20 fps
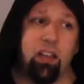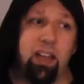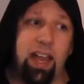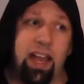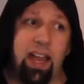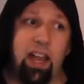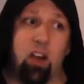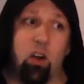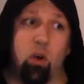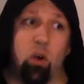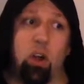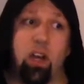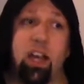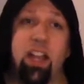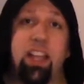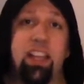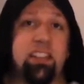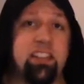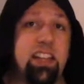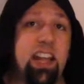Now,
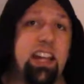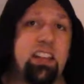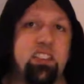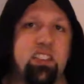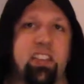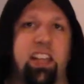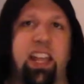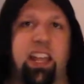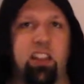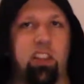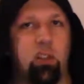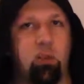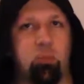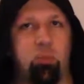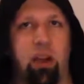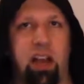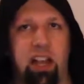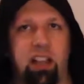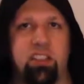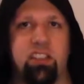it's not just like loot
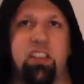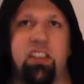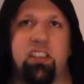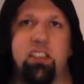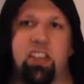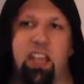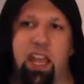boxes